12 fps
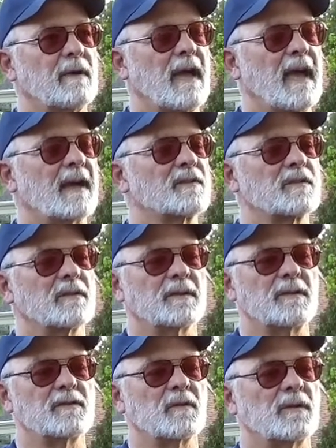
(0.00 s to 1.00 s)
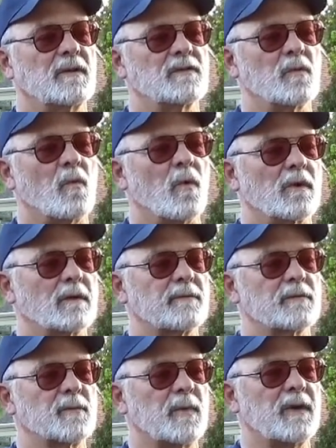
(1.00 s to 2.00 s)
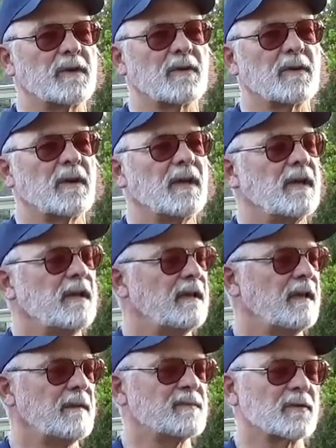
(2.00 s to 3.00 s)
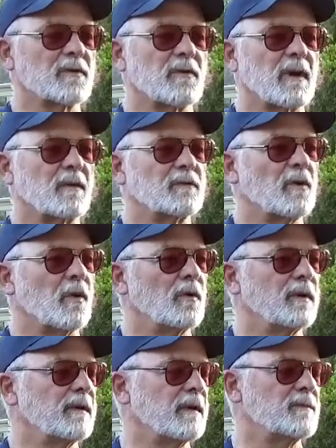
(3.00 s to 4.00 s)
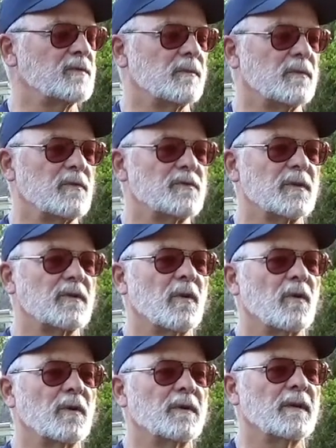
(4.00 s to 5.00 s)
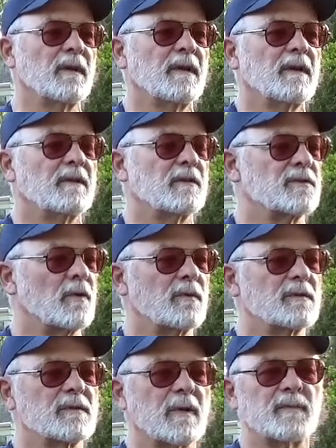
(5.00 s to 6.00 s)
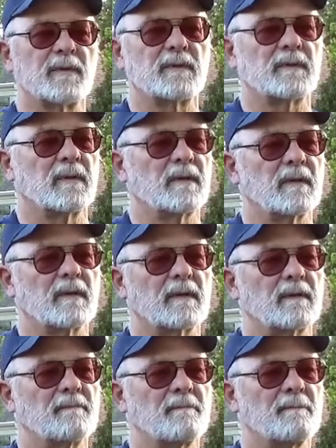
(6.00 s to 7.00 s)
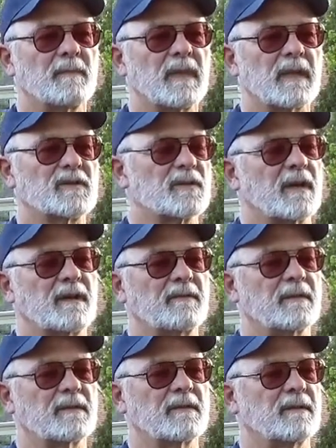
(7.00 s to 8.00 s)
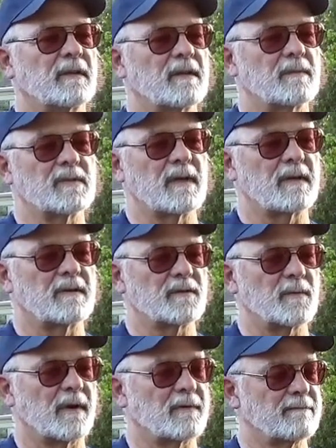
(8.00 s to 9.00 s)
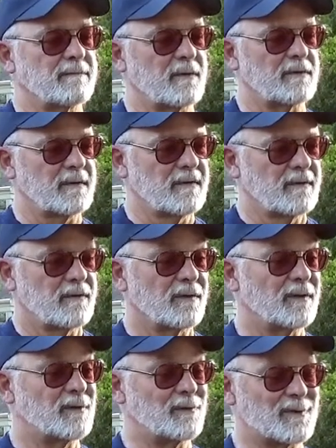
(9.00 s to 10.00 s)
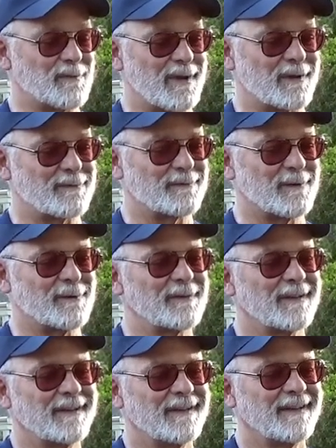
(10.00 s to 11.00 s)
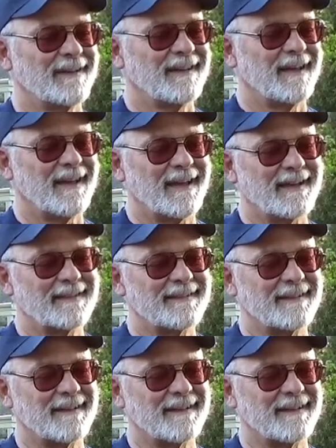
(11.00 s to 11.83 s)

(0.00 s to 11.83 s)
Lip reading: excellent. He's a wonderful speaker. He keeps the crowd going. He keeps the music going. There's always something exciting that comes out of his microphone or into his microphone. And